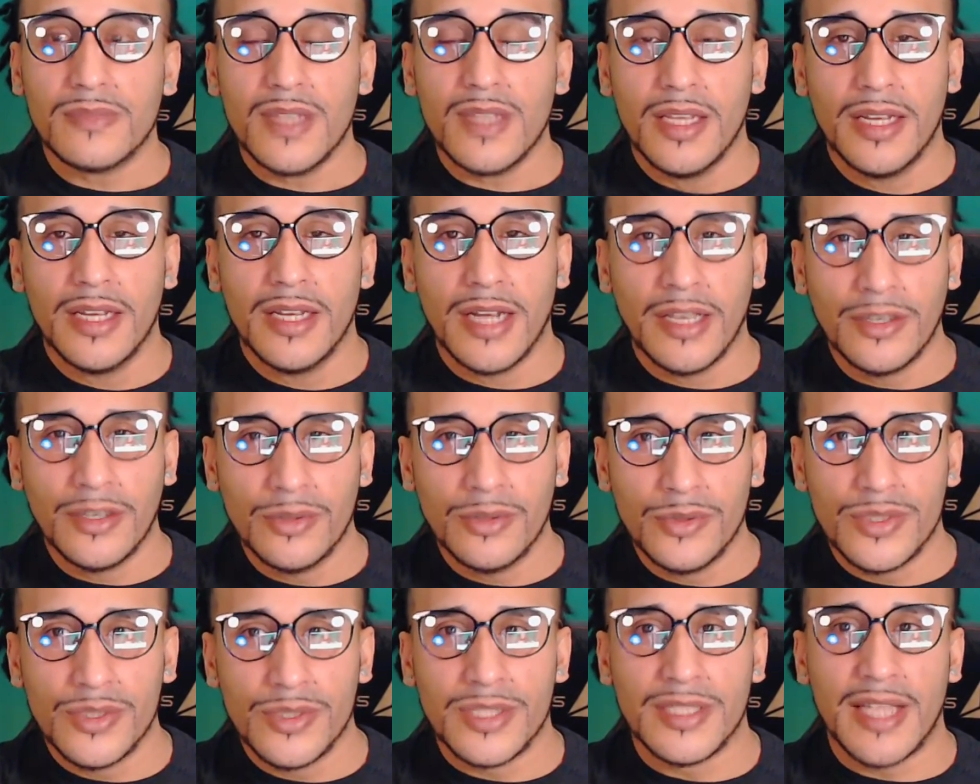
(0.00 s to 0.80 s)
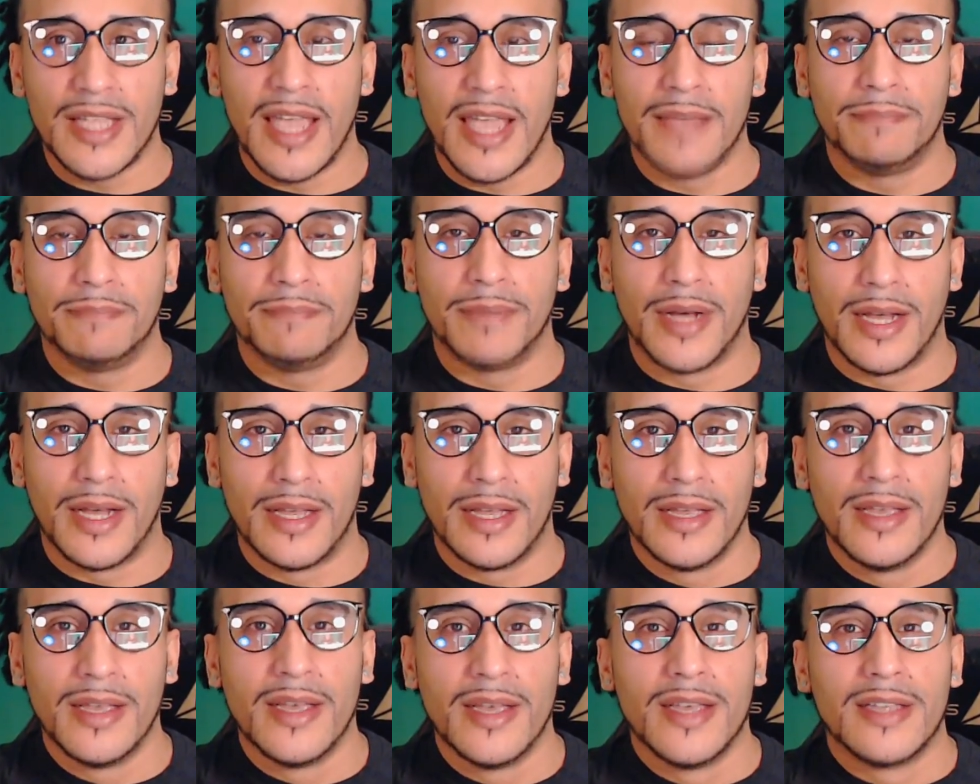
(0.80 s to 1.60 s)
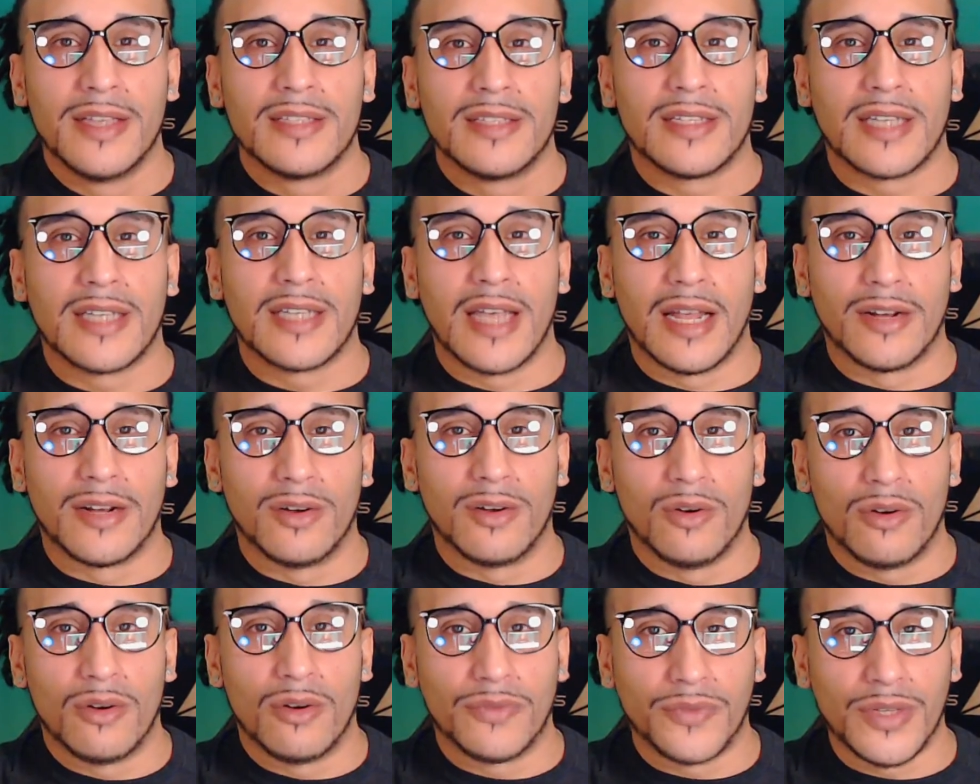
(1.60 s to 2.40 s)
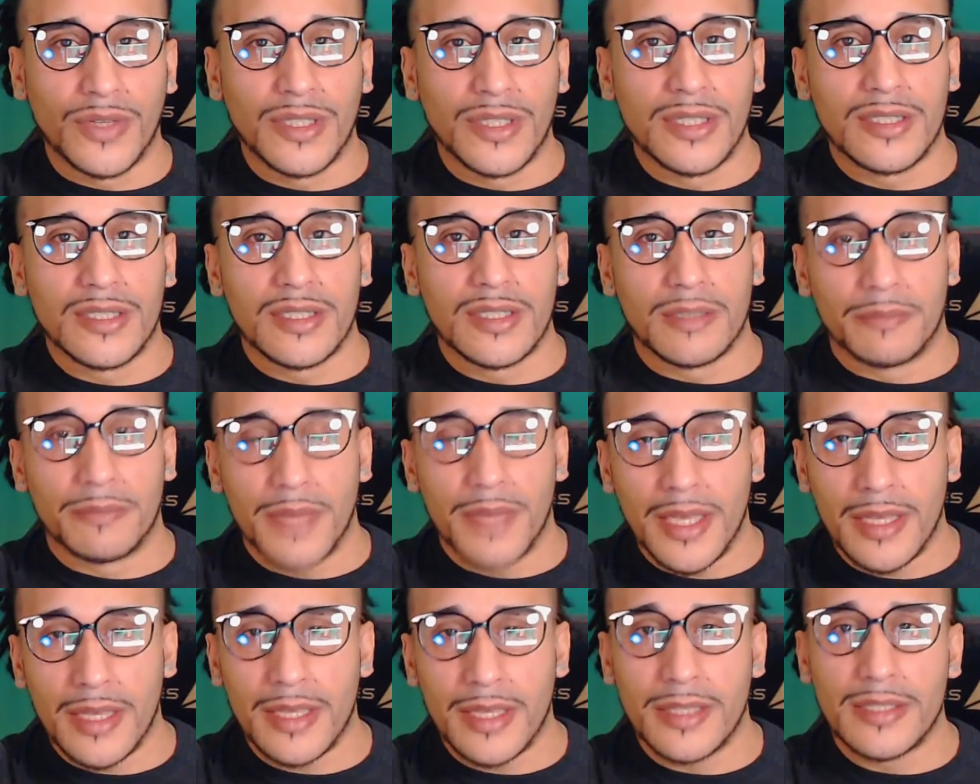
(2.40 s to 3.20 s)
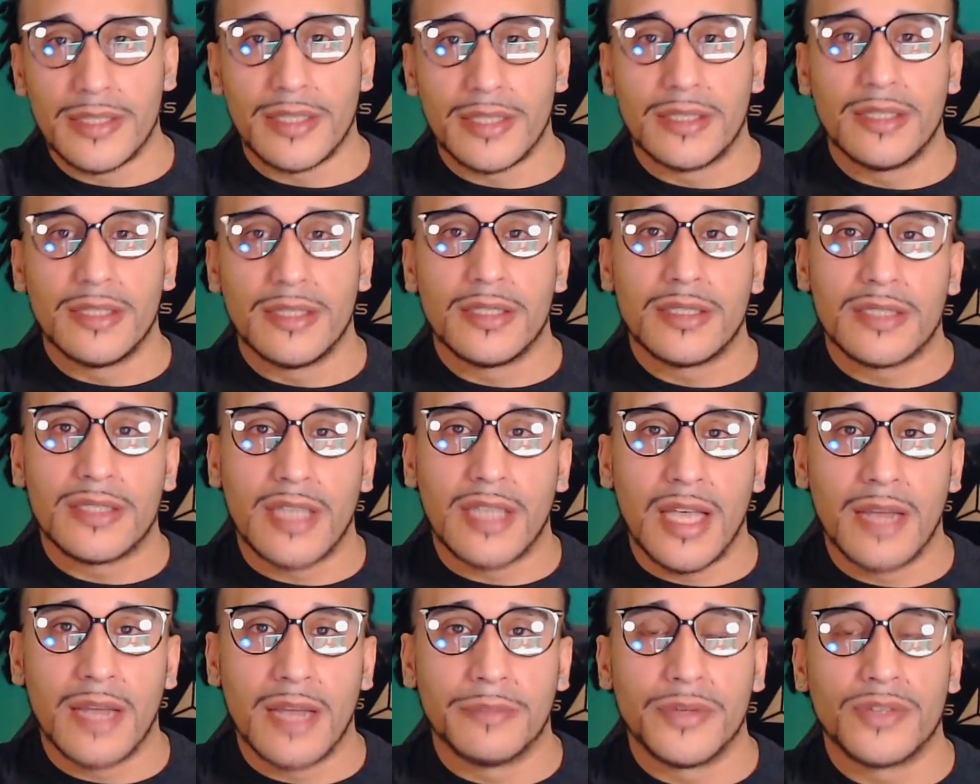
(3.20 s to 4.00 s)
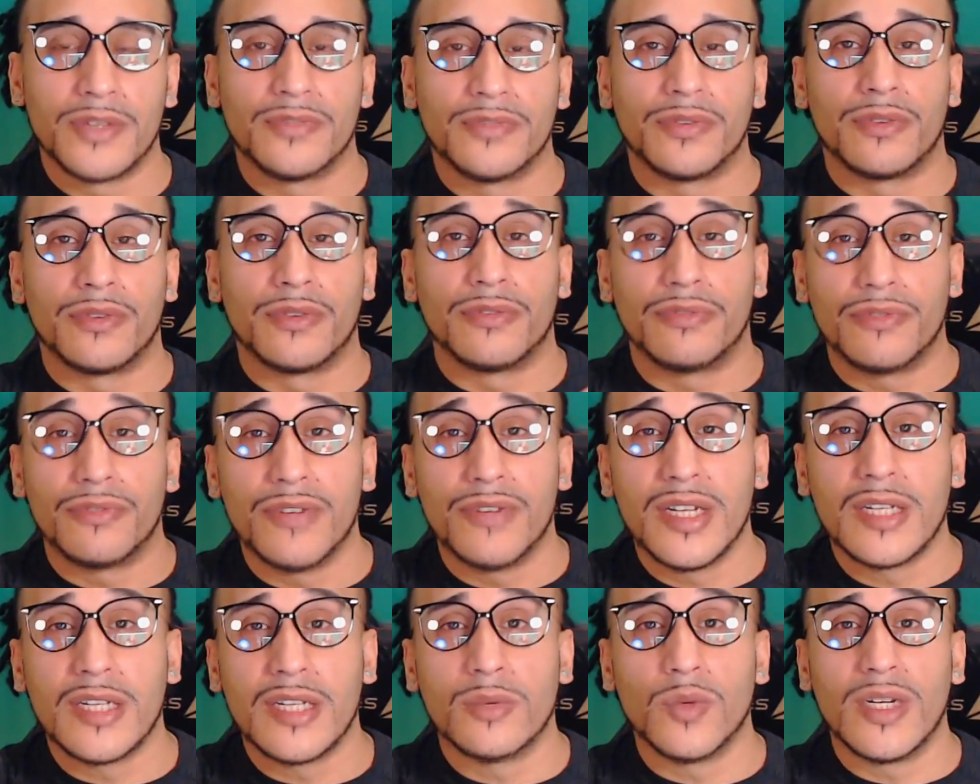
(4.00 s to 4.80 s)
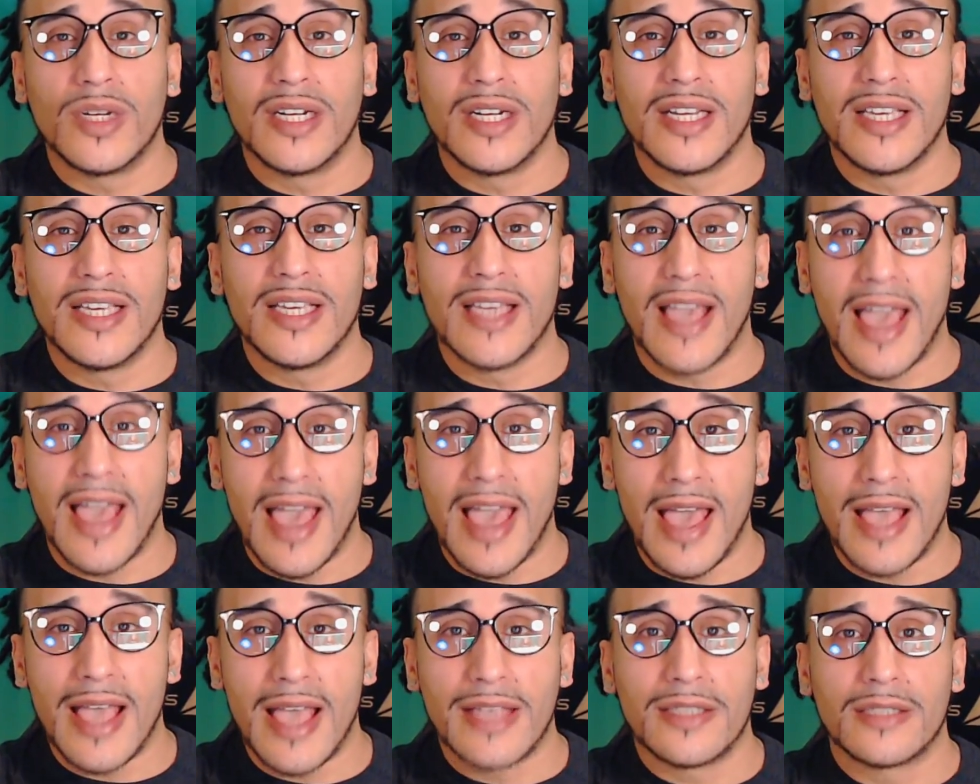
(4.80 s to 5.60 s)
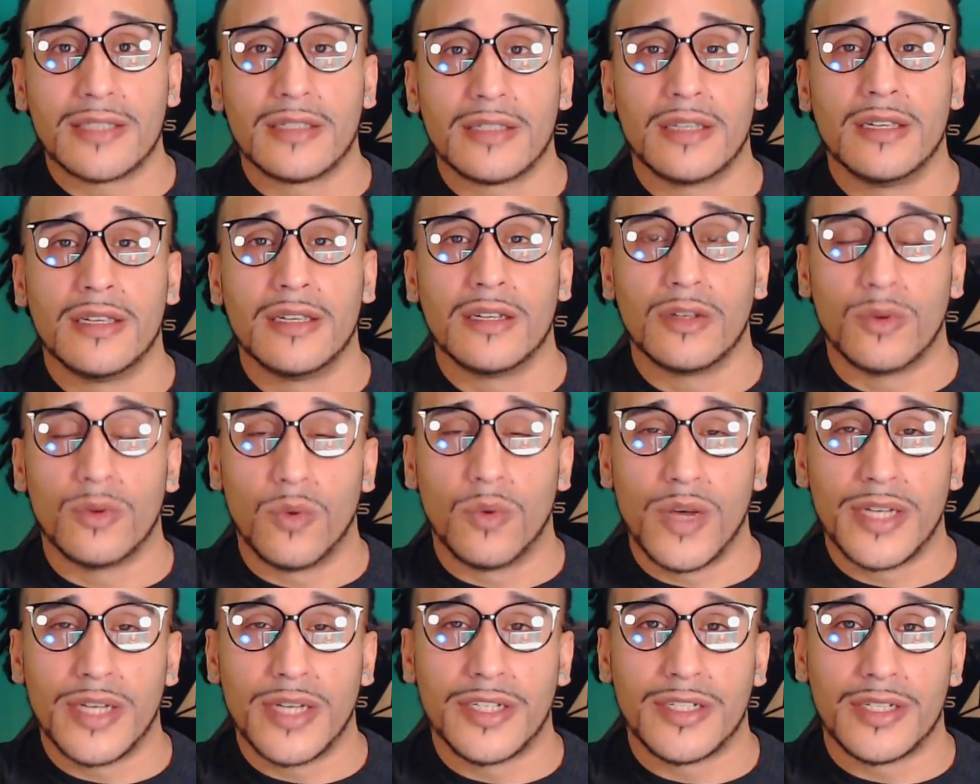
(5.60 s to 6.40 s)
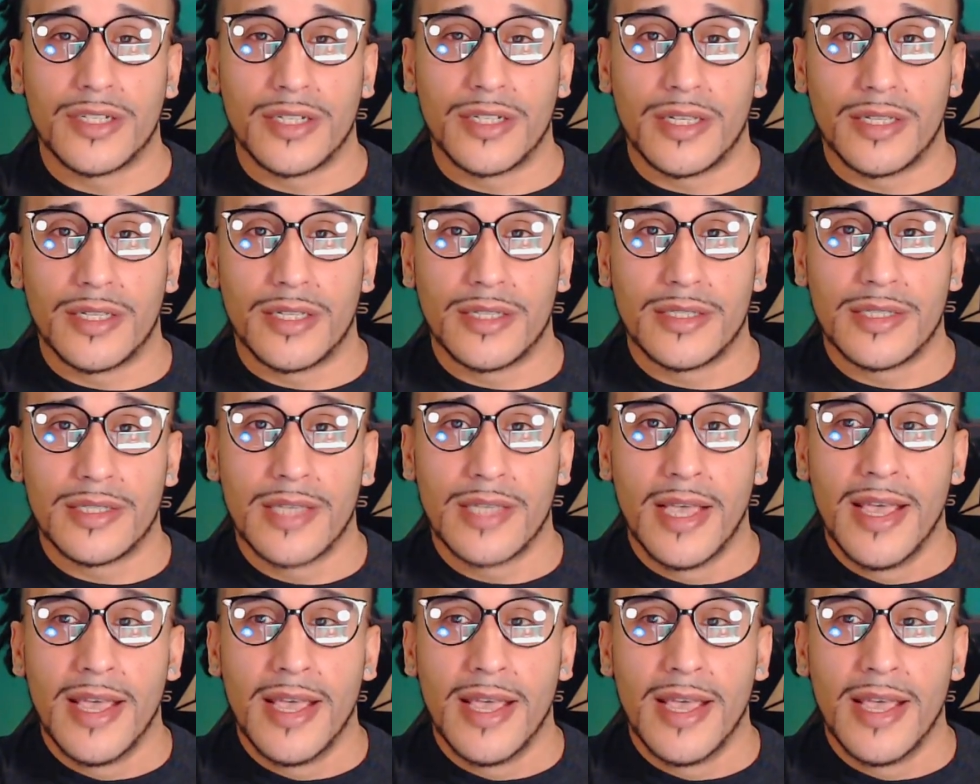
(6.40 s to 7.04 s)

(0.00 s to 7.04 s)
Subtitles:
and I use Nightbot to kind of offer these commands and these timers for frequently asked questions.